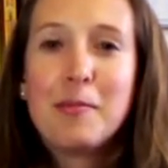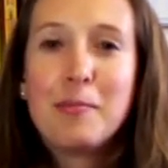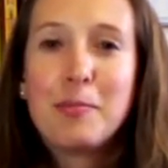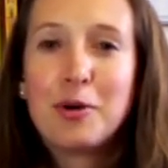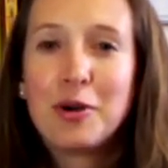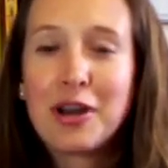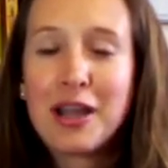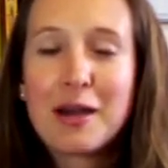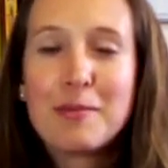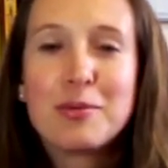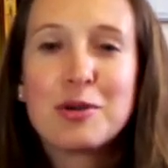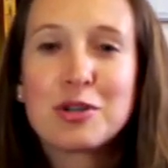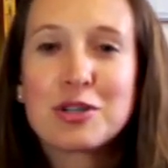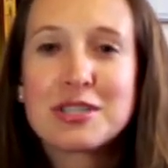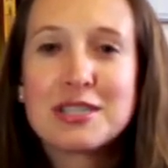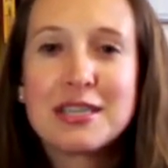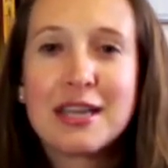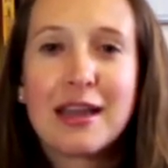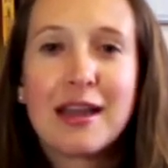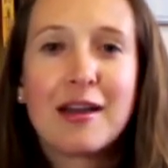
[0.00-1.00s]
put our books
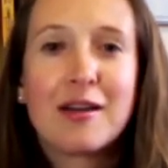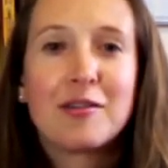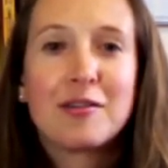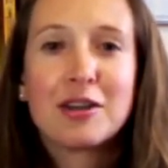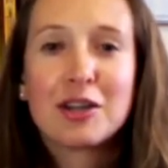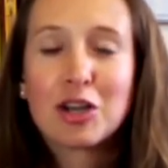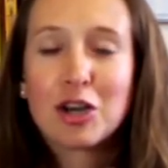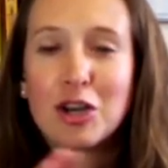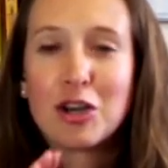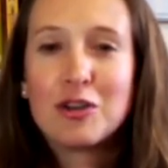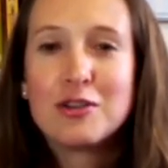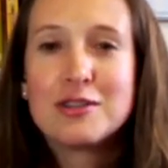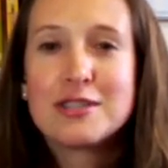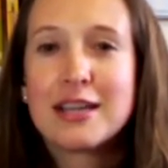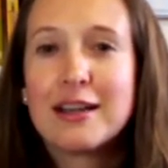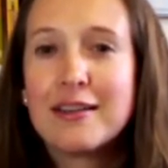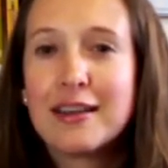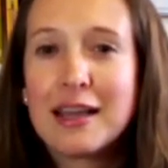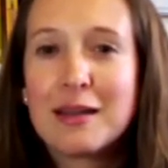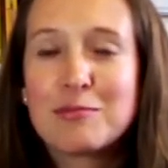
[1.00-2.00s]
down, close our
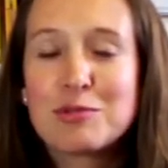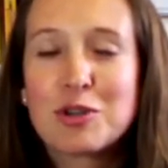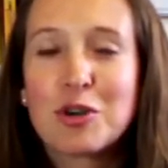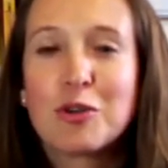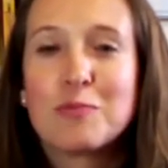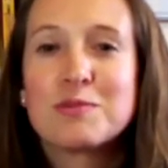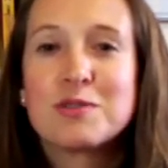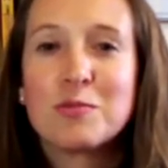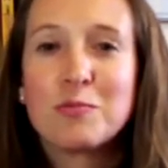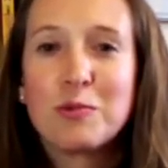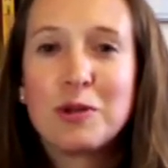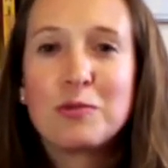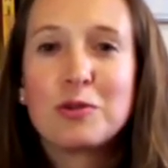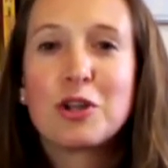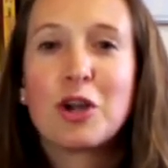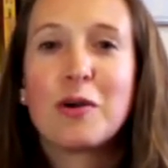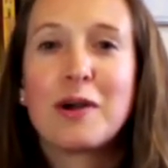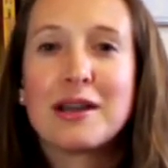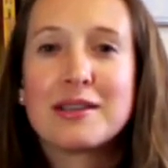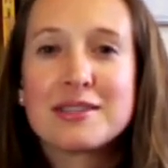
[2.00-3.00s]
laptops, and we would
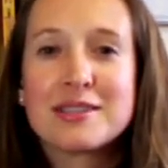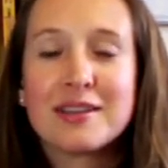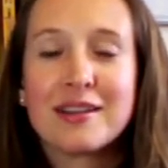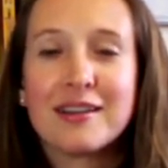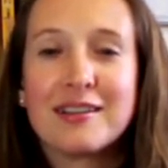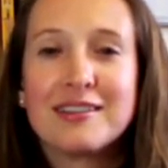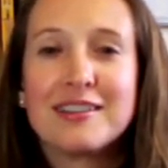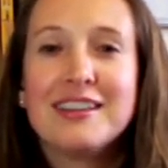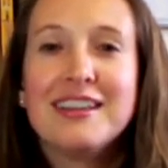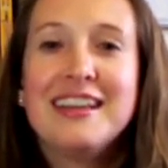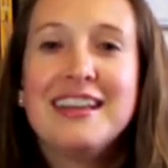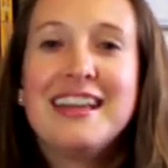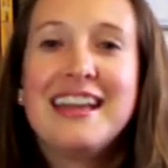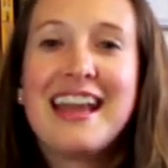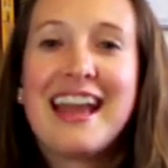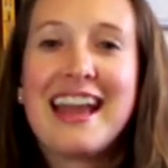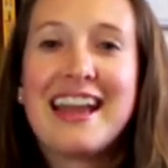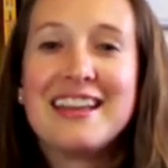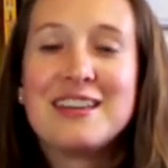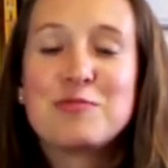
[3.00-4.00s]
go outside.
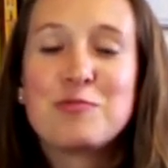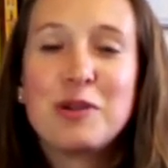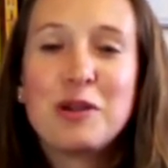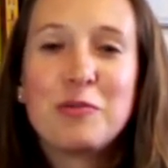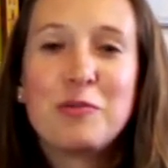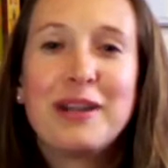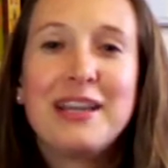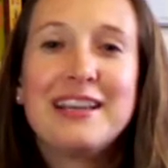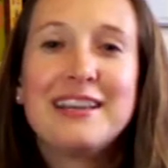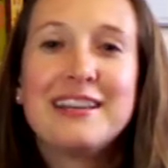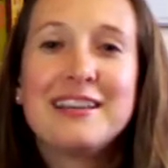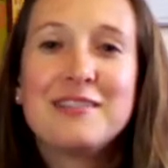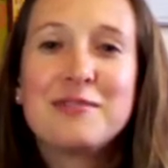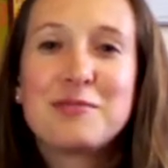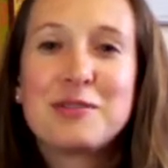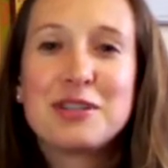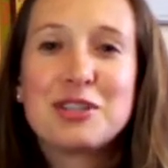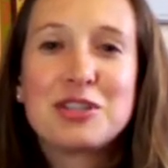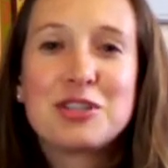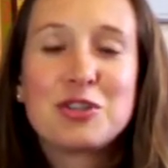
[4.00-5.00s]
And where we live,
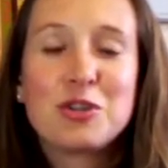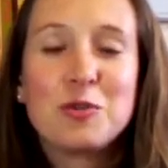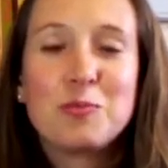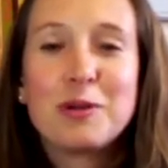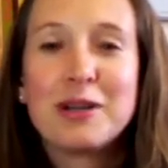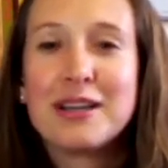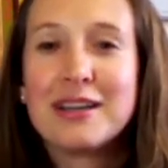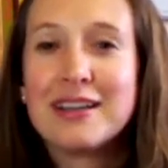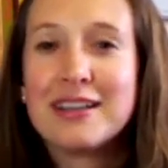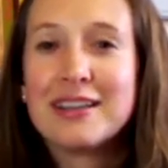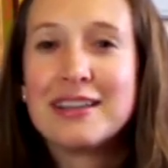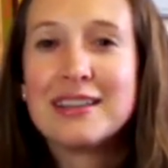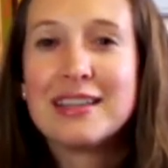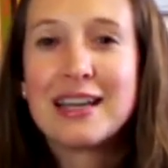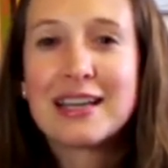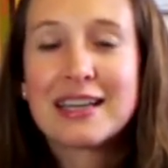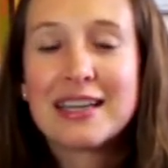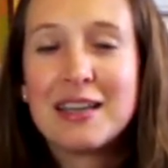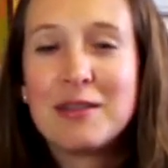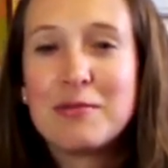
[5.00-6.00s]
we're super
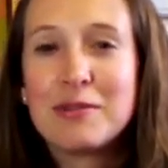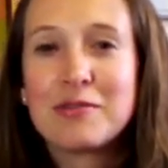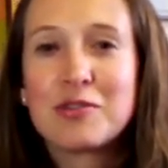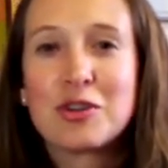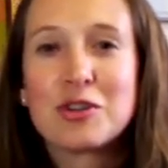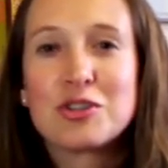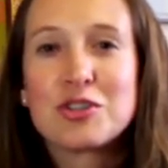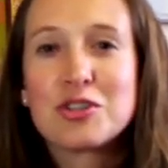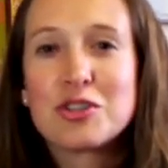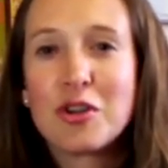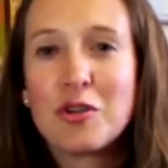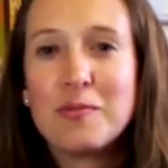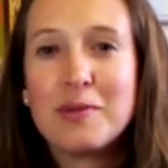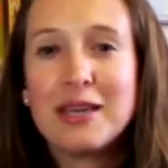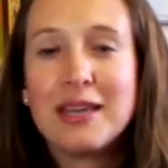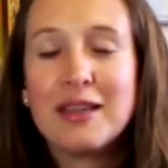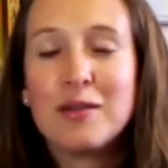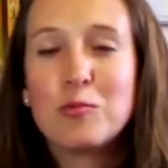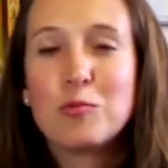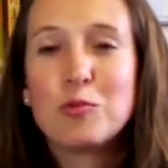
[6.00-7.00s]
lucky. We've got so
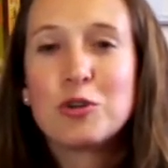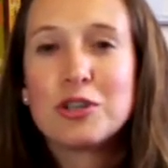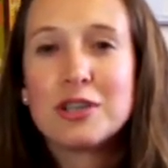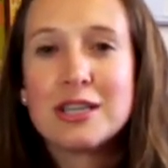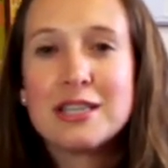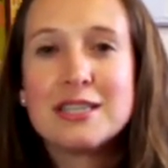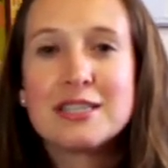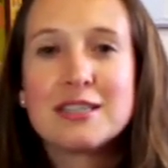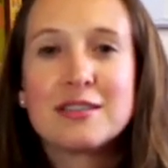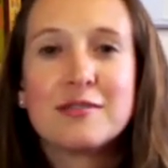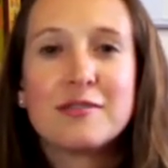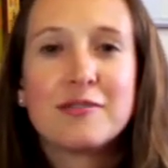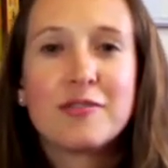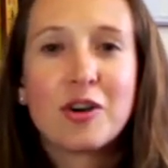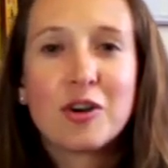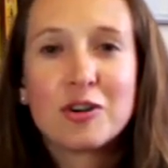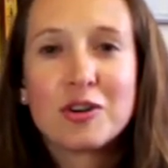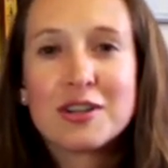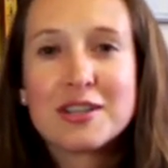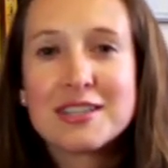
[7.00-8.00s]
many woodlands and
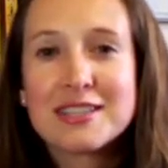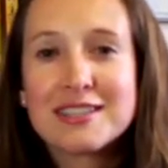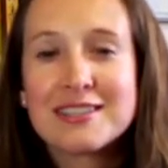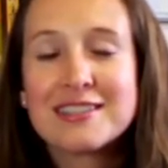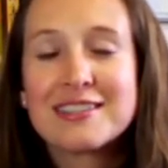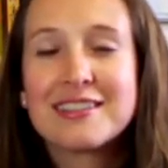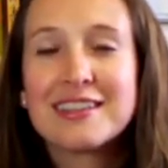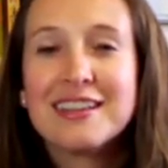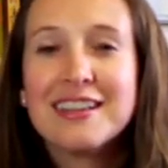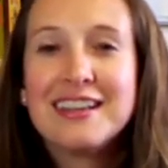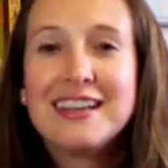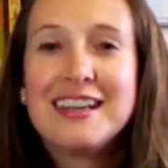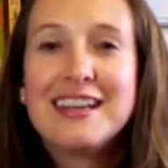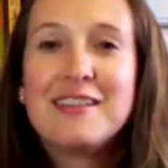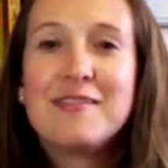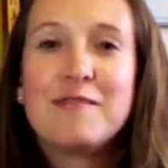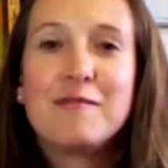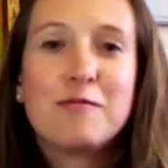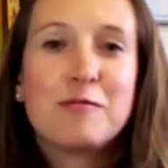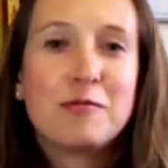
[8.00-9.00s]
forests,
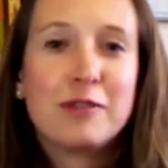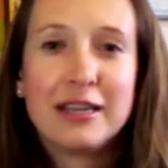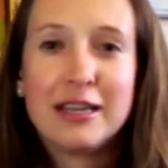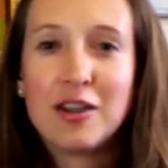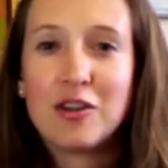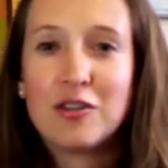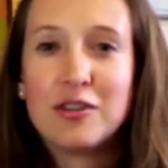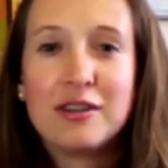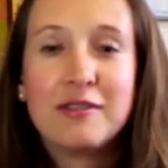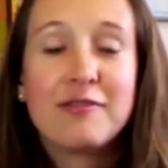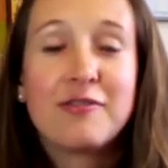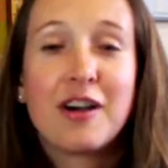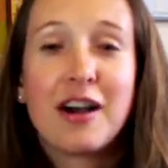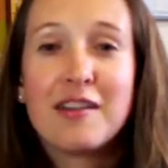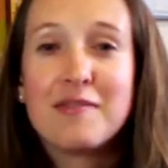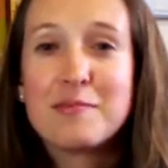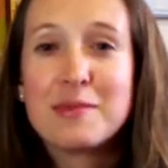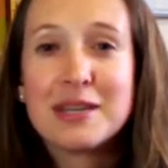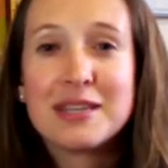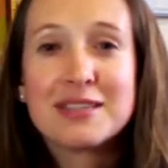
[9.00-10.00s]
really only
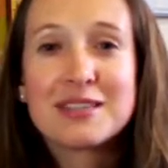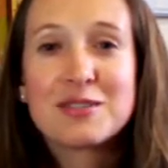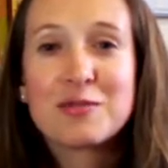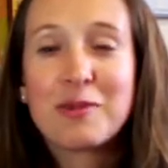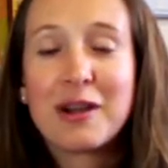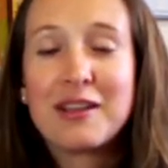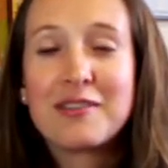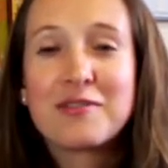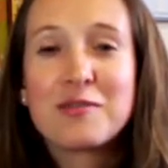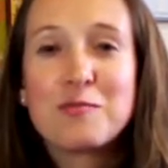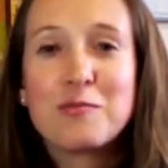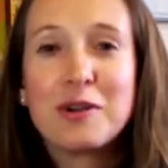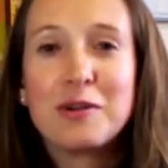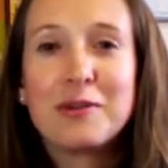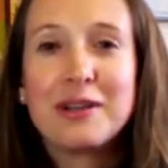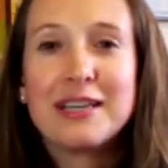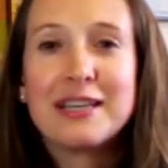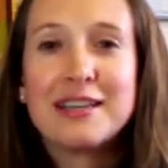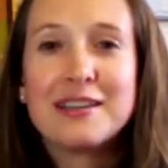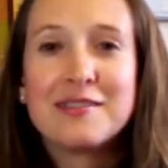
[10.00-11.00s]
5 minutes away from where
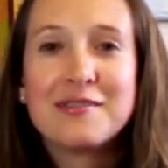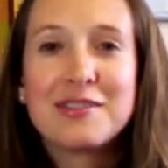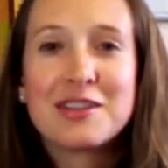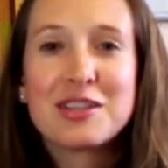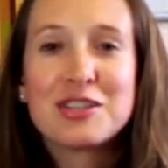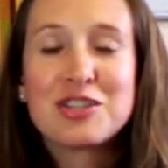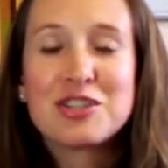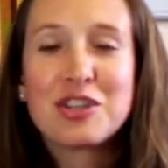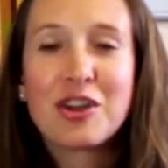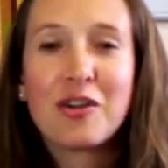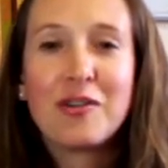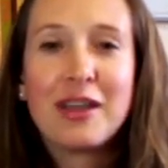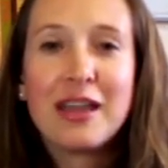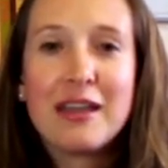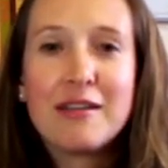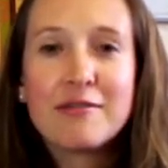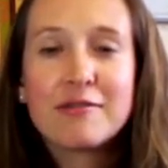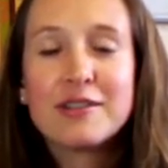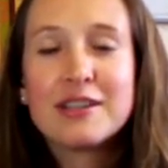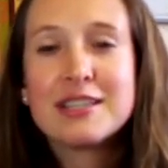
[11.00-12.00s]
we live. So
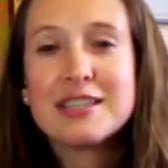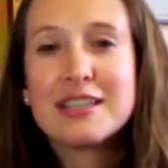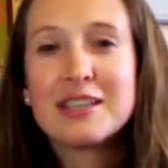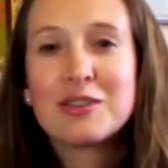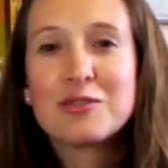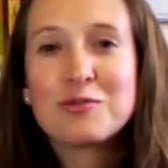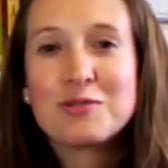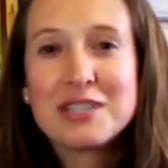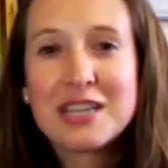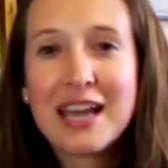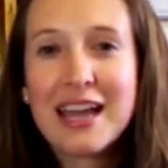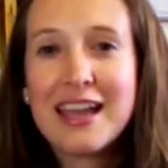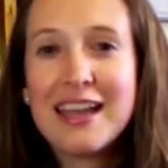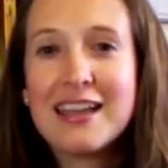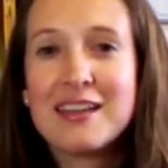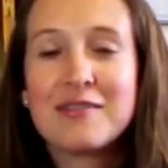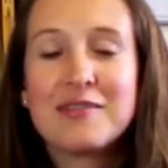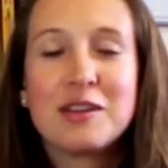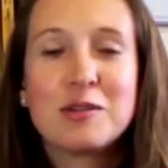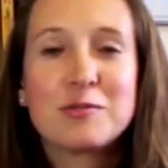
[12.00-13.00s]
every single day,
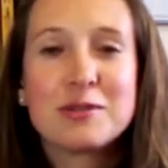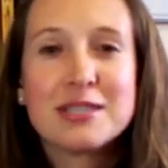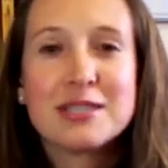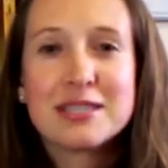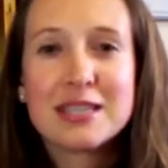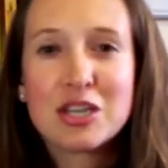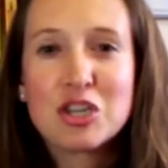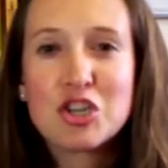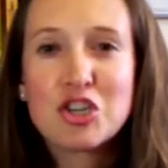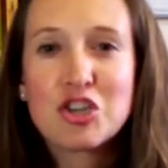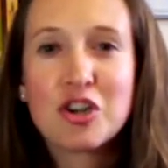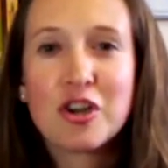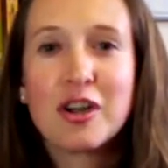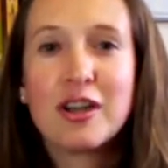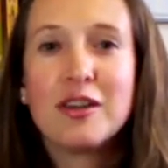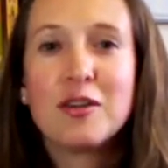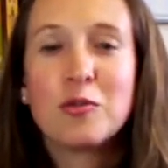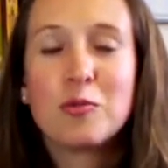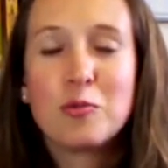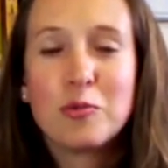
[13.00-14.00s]
if there was sunshine,
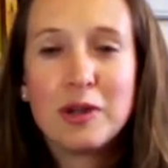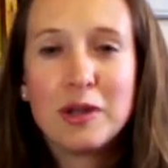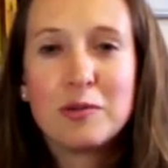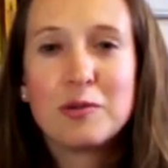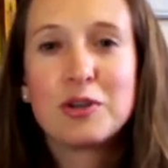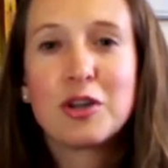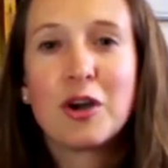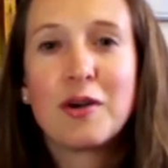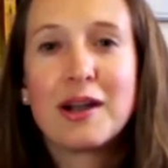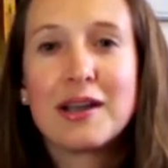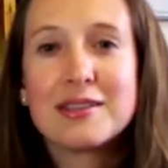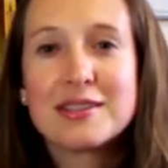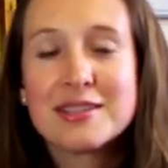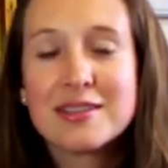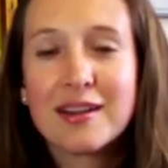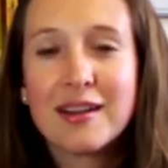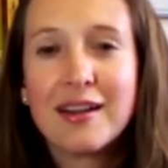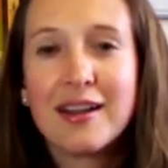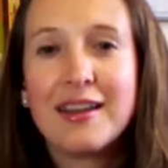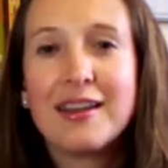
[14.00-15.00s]
we would go
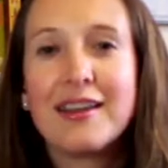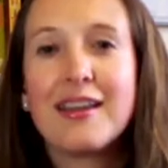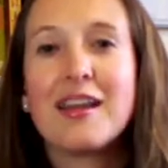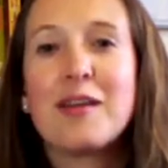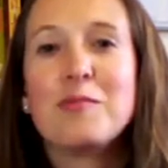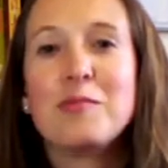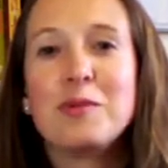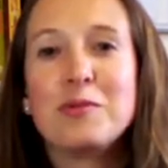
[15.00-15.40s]
outside and we